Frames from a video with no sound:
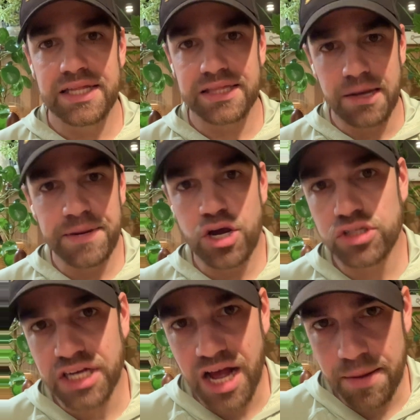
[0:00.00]
Let me know
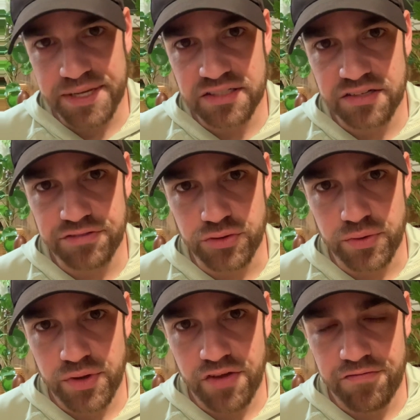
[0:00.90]
in the comments if
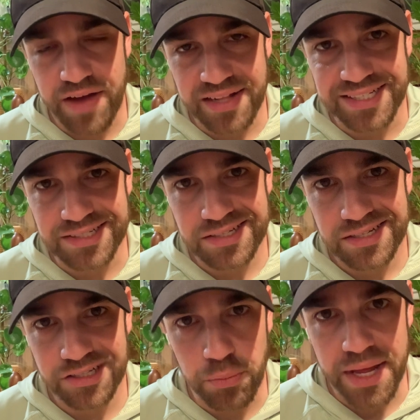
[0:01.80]
you found this
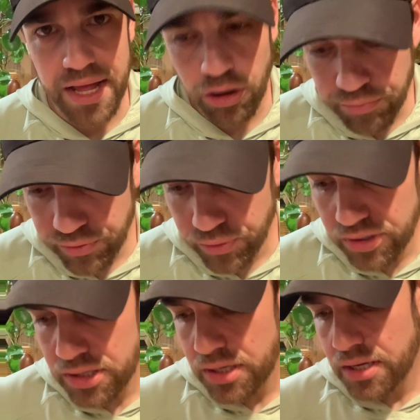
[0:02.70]
a little bit helpful.